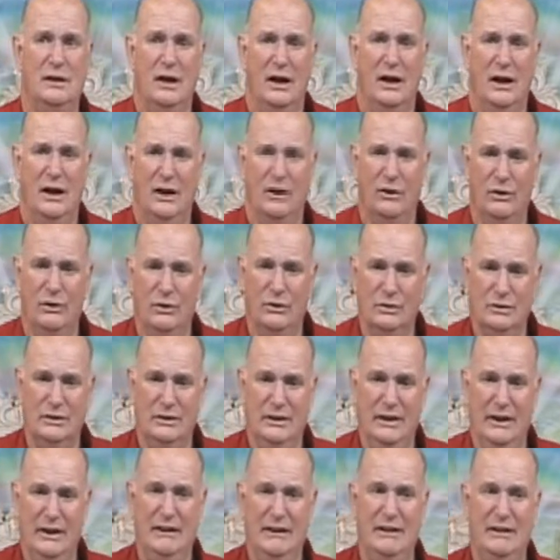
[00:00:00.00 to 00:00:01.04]
Oh,
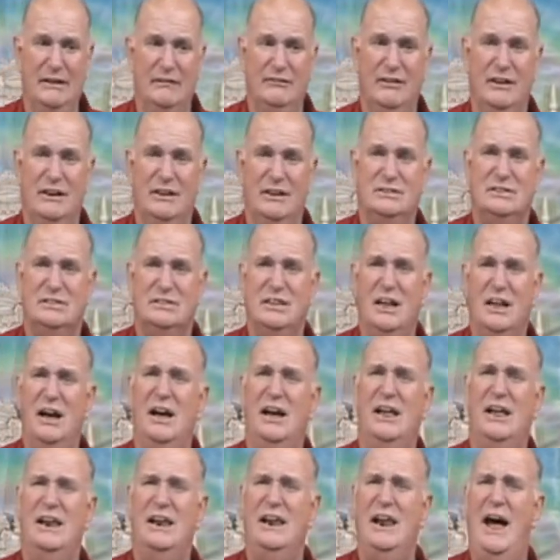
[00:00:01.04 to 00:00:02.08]
give us
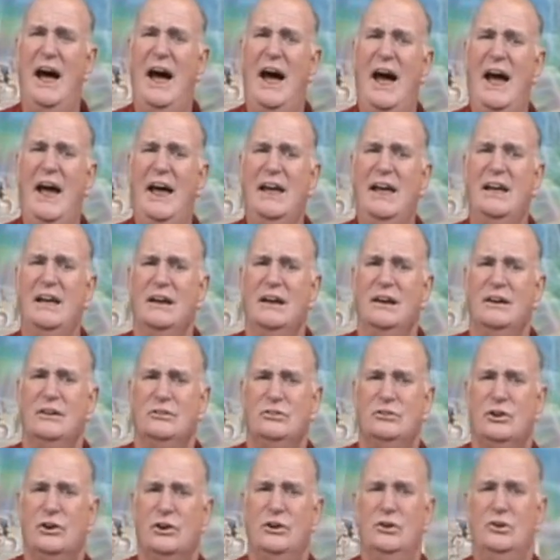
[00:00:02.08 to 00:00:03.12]
the light
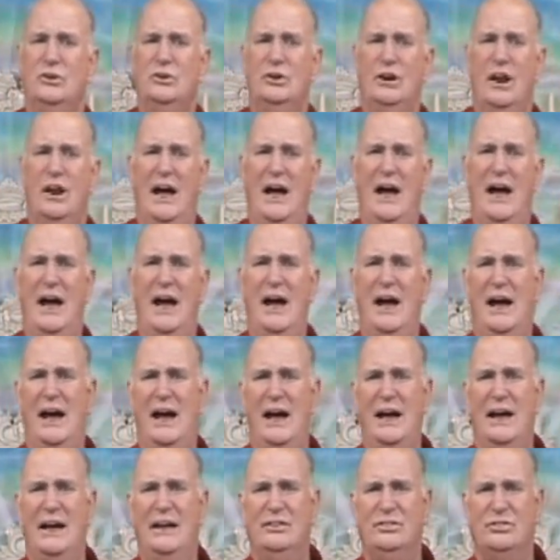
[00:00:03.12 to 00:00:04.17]
to
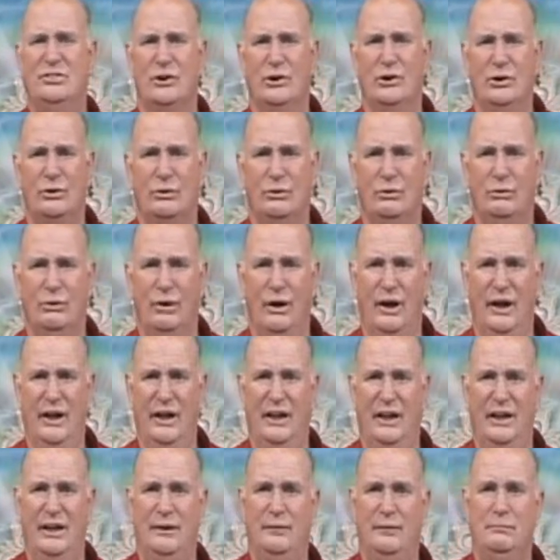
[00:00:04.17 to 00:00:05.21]
light the way
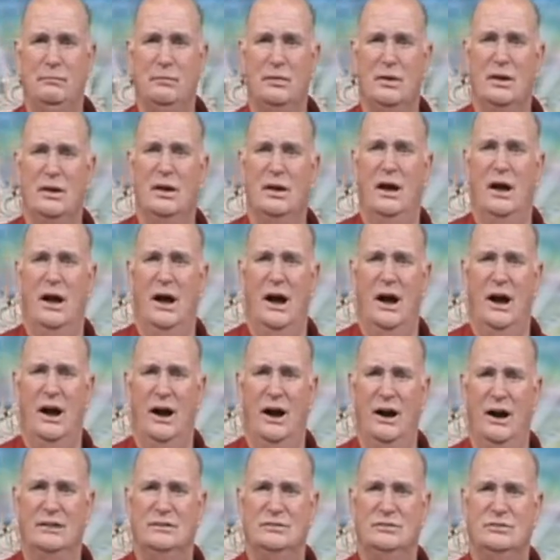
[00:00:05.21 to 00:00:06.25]

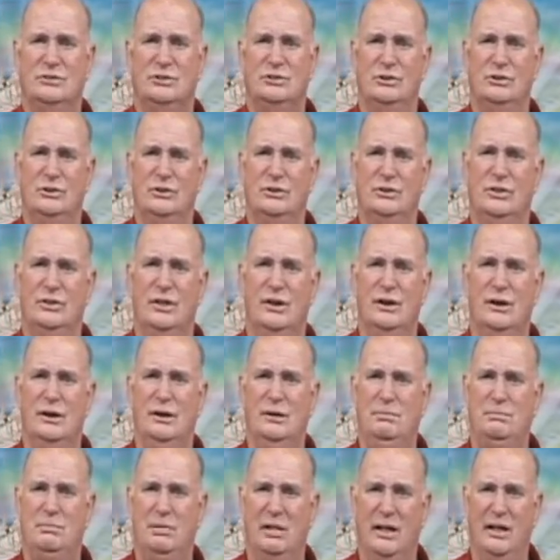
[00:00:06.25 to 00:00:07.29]
unto the
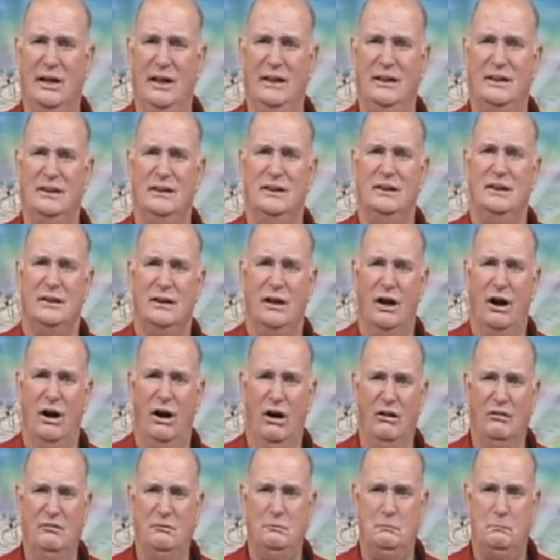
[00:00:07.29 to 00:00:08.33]
point
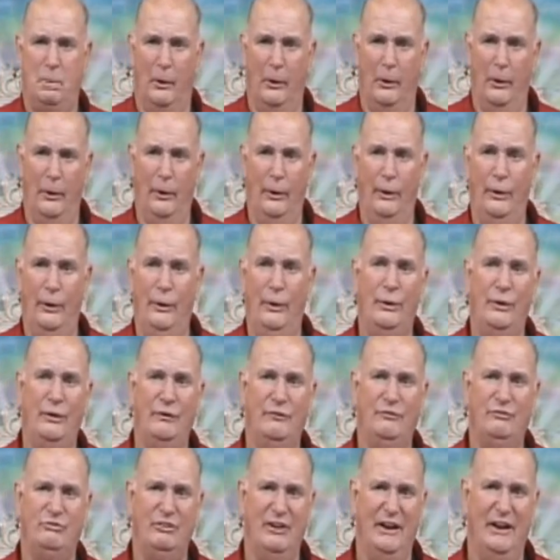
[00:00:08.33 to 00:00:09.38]
of
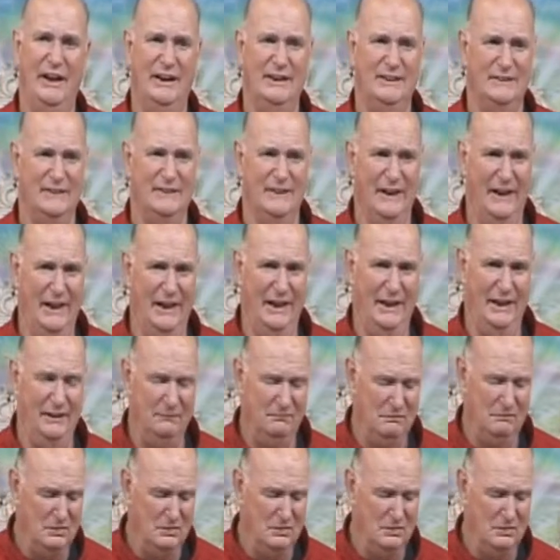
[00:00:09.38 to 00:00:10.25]
perfect day.